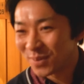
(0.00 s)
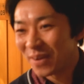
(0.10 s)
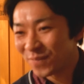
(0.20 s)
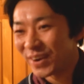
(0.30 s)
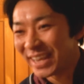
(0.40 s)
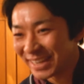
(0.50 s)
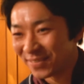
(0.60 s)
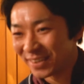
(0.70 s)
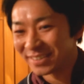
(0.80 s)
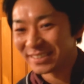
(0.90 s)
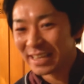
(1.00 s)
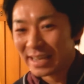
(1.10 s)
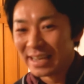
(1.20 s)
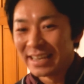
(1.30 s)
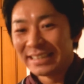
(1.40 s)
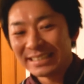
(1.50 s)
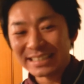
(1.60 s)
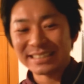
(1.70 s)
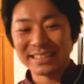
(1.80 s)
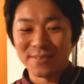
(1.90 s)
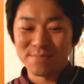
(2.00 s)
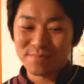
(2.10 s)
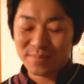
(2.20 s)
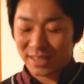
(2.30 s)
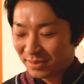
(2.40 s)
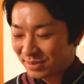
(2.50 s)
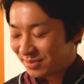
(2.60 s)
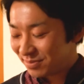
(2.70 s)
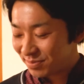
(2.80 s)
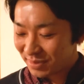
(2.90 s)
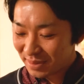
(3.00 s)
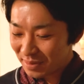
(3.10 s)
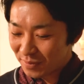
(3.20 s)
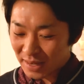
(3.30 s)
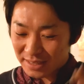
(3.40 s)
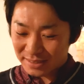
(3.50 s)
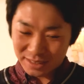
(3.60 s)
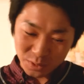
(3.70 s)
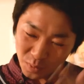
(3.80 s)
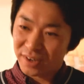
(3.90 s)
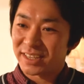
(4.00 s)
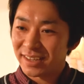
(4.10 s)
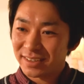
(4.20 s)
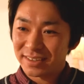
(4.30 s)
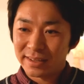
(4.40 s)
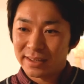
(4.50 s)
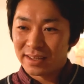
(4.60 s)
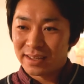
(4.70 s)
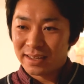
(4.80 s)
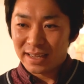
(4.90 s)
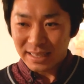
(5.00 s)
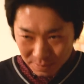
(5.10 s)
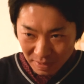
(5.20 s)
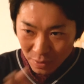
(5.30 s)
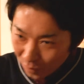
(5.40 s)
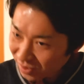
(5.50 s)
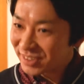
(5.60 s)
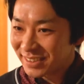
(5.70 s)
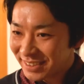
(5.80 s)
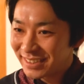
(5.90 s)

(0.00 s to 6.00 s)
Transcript: so afraid, because that's because when I started working, it's my world.